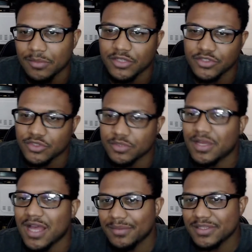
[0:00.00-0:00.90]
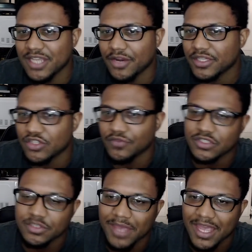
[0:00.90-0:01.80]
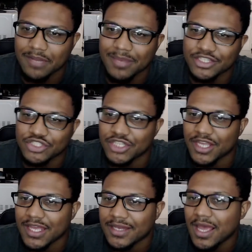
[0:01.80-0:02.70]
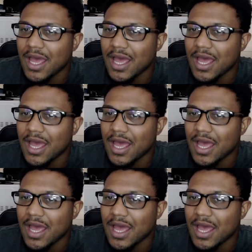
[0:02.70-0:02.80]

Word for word: I'm gonna do some commentaries over some anime shit.